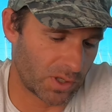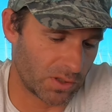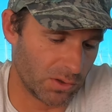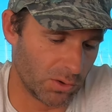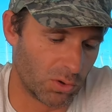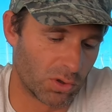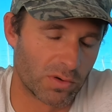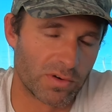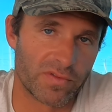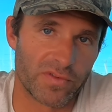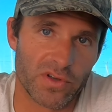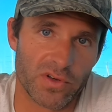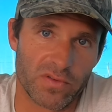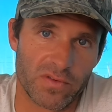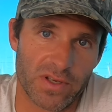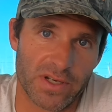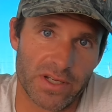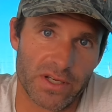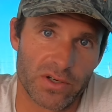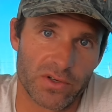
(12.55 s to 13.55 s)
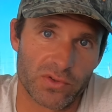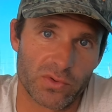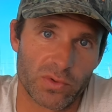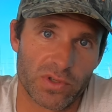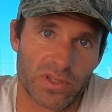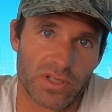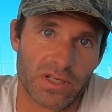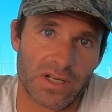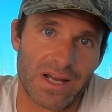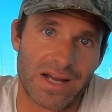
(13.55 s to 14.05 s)
lure review videos
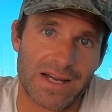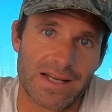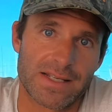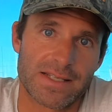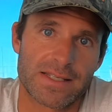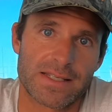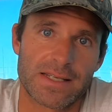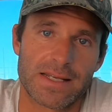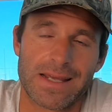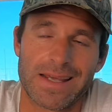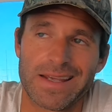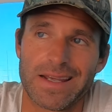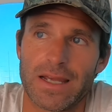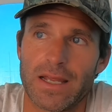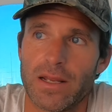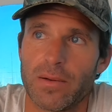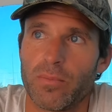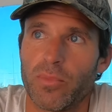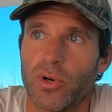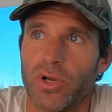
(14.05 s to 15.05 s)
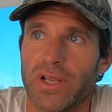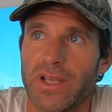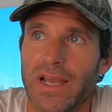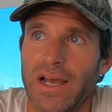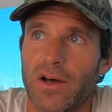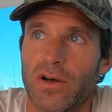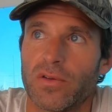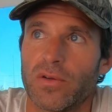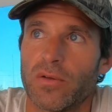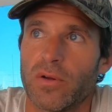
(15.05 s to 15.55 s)
with you guys and putting
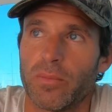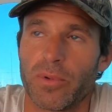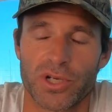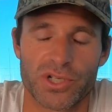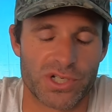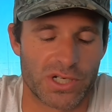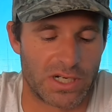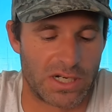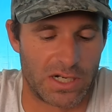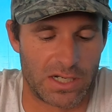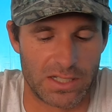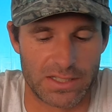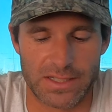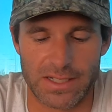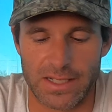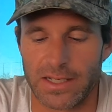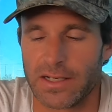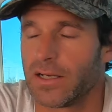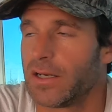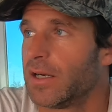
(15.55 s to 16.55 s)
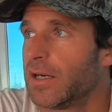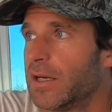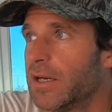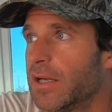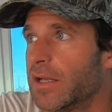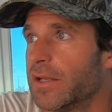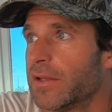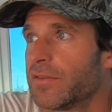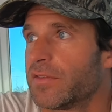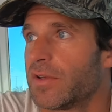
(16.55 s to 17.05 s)
out a bunch of content
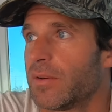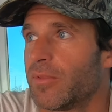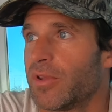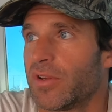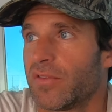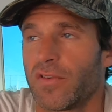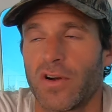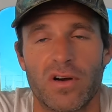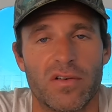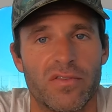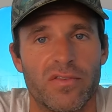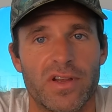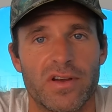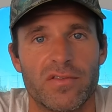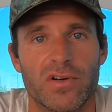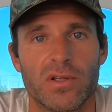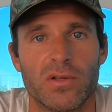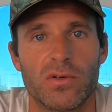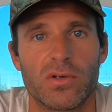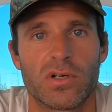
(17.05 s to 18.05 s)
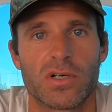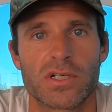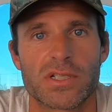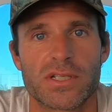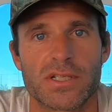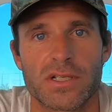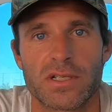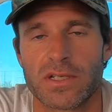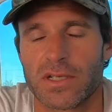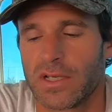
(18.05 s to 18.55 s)
on some of our favorite lures
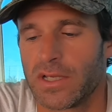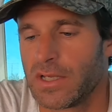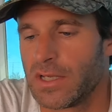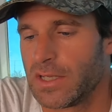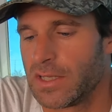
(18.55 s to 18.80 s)
and